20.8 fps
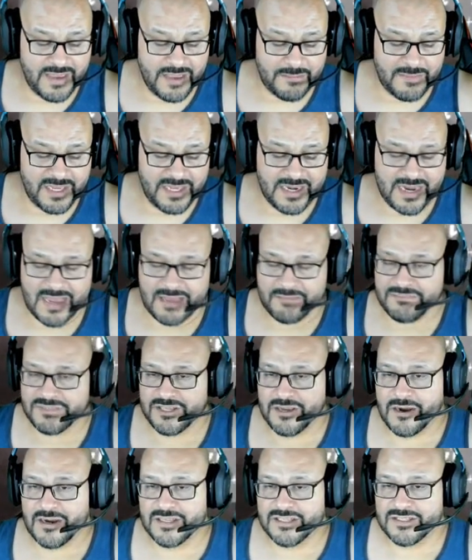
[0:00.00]
I mean, I'm
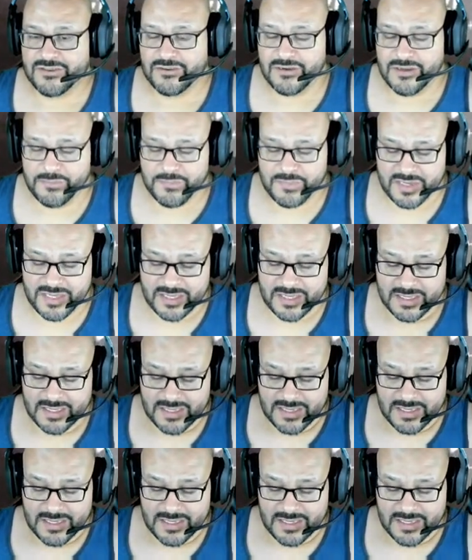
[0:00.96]
sorry, Sony, but